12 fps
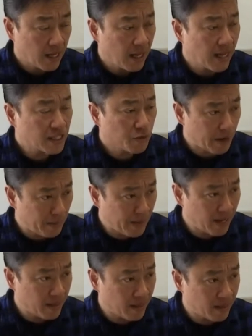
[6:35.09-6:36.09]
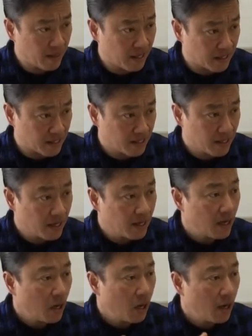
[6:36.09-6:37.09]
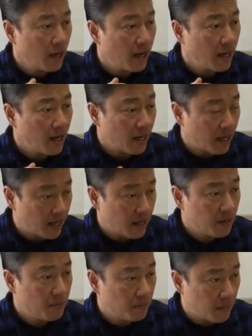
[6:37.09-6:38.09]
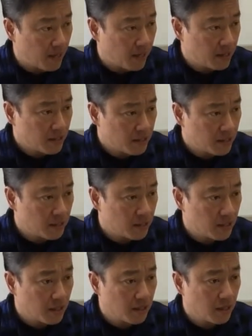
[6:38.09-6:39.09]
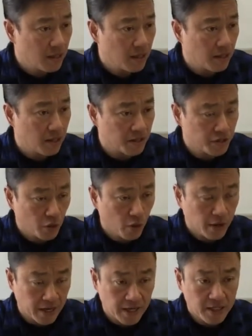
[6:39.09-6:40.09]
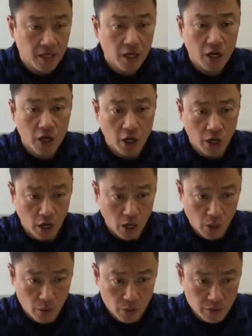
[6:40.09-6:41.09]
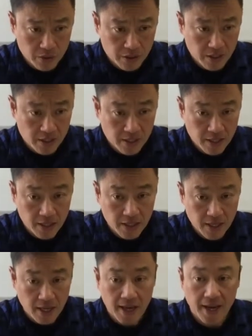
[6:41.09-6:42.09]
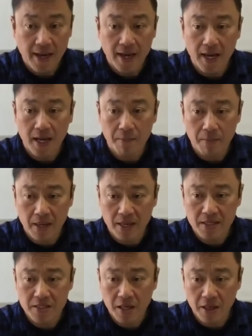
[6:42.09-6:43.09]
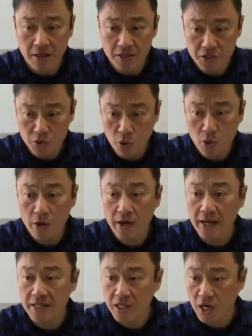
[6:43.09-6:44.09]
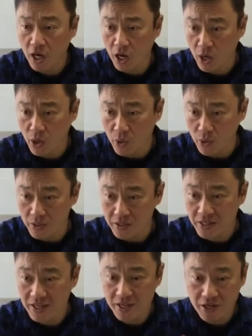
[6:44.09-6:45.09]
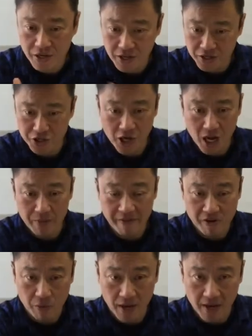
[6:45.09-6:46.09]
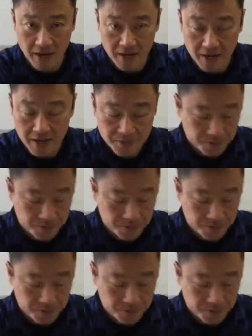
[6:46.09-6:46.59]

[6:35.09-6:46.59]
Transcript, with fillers: Let's repeat this. It means the store is closed. It means the store is closed. Good job, everyone.